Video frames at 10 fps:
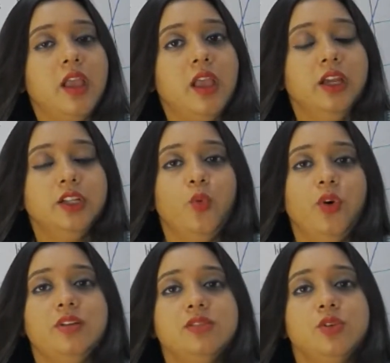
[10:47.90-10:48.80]
Now what
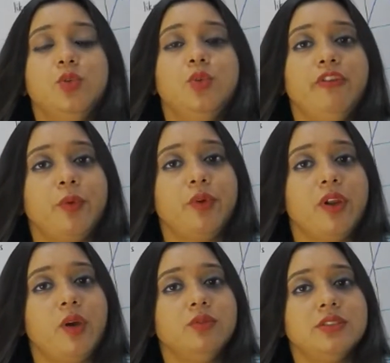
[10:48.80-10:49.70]
does the rule of
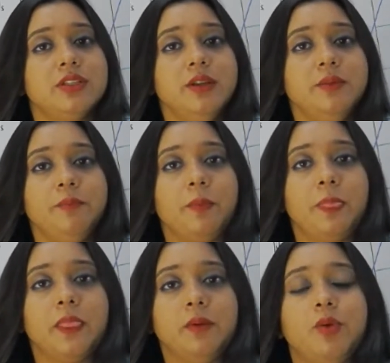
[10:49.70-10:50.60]
pronoun say?
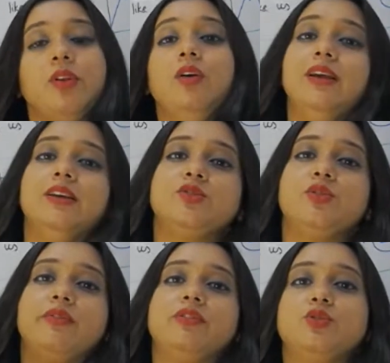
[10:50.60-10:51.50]
Pronoun has to
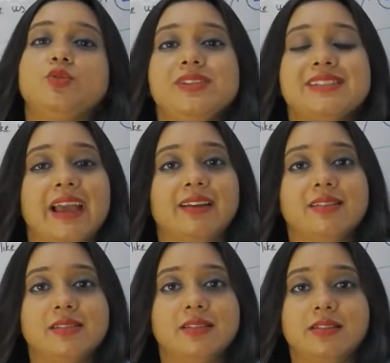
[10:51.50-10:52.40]
refer to its
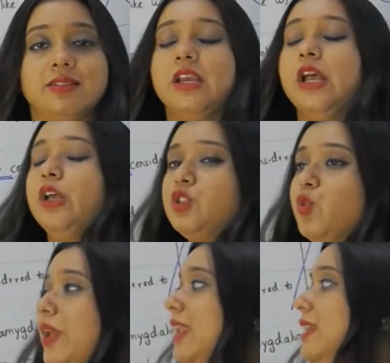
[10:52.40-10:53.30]
antecedent. So
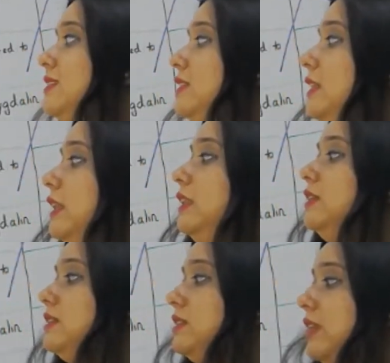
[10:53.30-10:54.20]
when I see
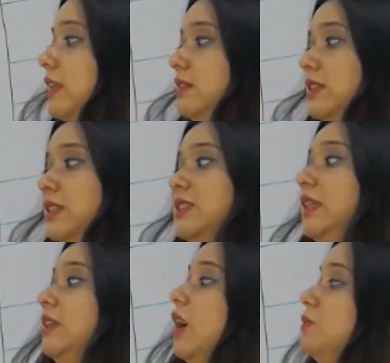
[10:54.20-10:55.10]
this sentence,
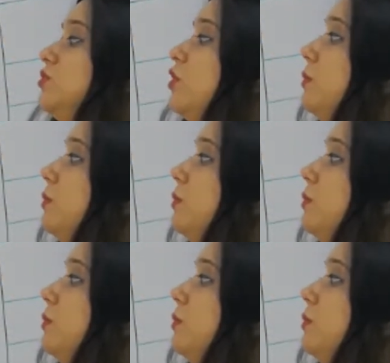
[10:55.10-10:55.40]
it comes from a